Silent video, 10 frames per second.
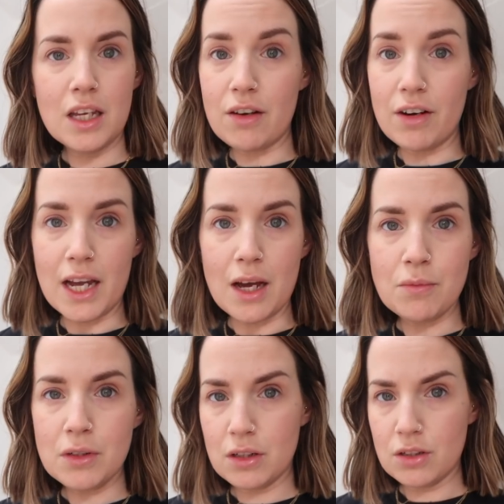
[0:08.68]
Here I
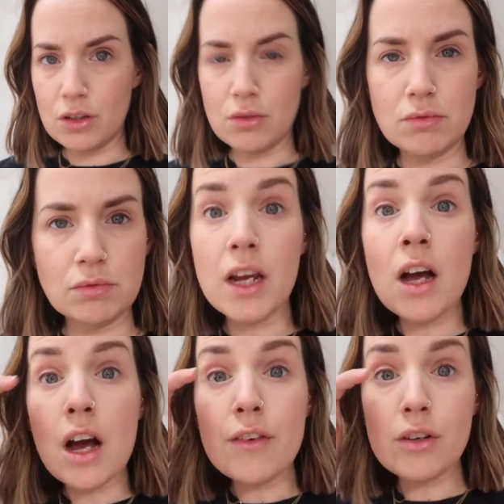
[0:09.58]
am.
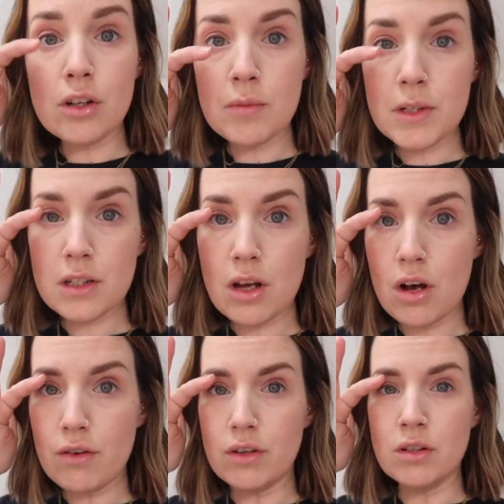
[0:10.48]
I've got no
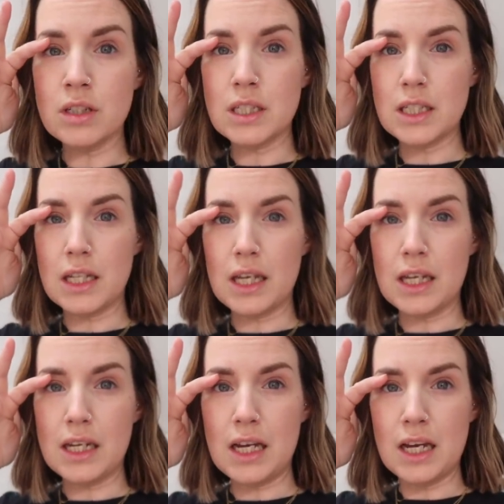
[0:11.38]
mascara on
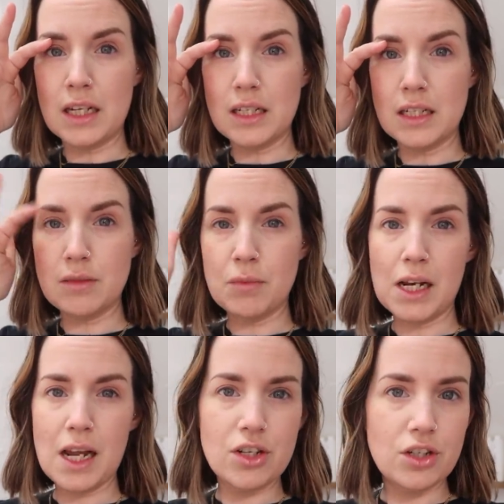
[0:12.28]
today and
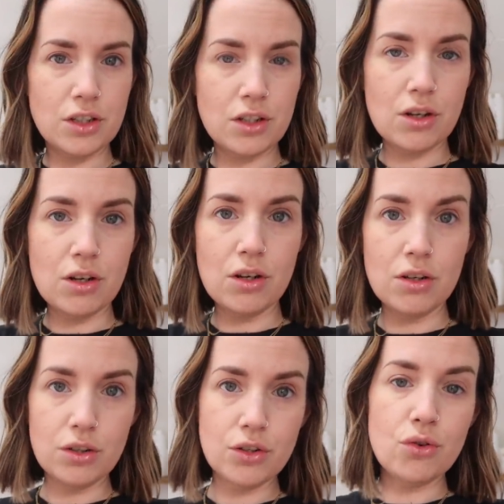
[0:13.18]
my lashes
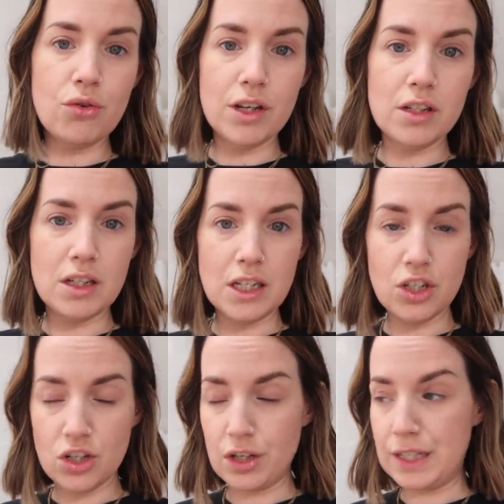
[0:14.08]
are notoriously
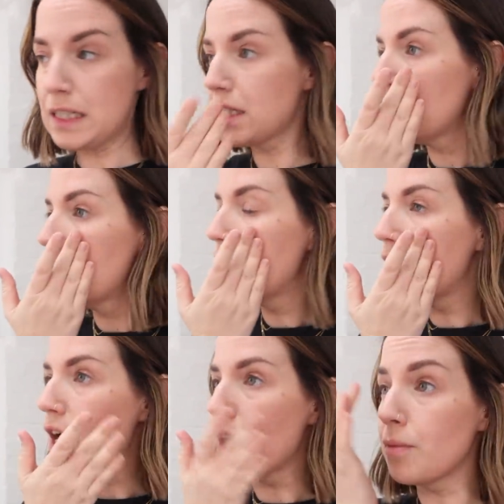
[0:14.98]
shite.
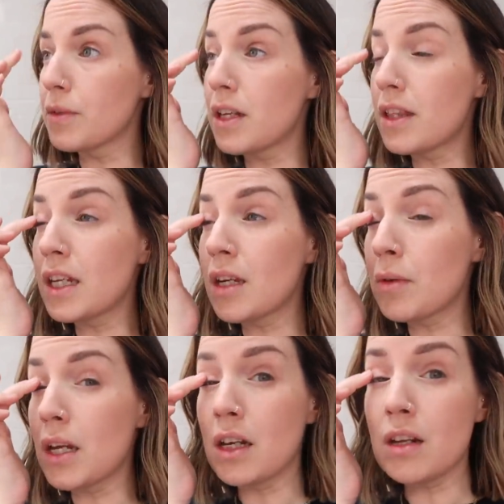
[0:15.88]
Because I think I'm
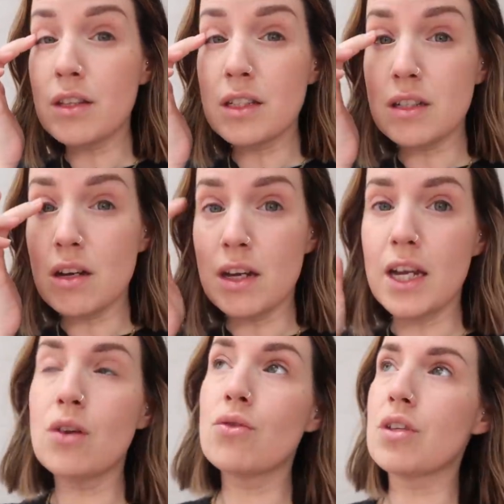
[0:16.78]
getting another sty,
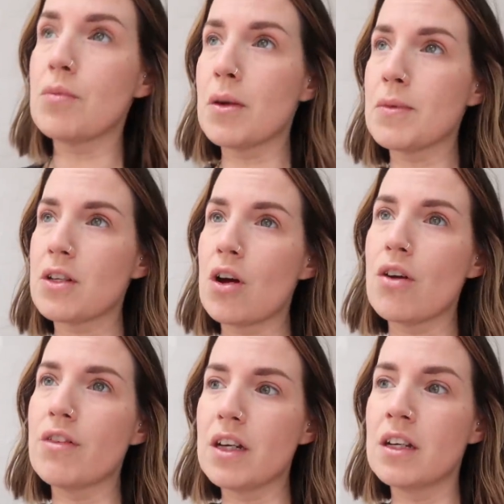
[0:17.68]
and also my
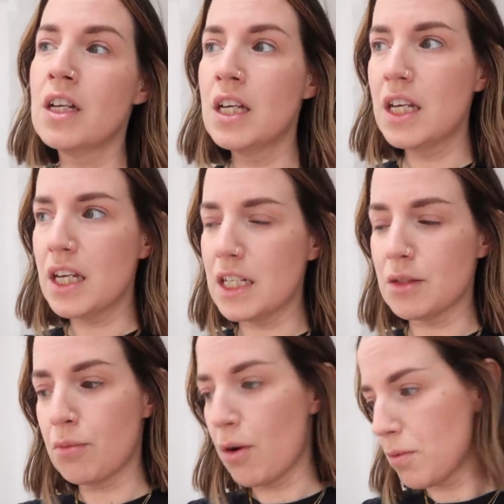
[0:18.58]
mascara is
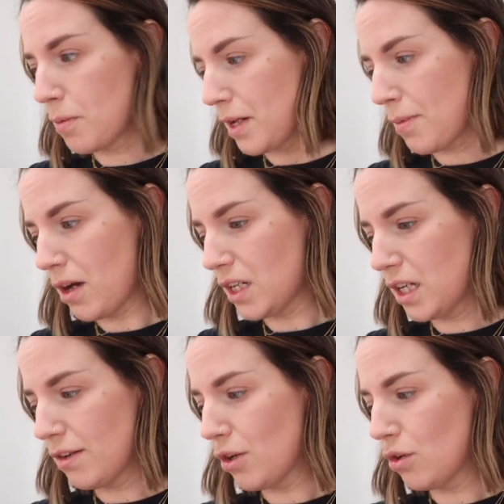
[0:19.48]
probably about a
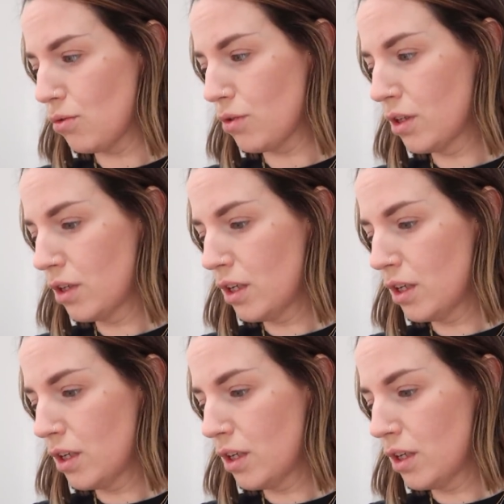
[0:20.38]
year old,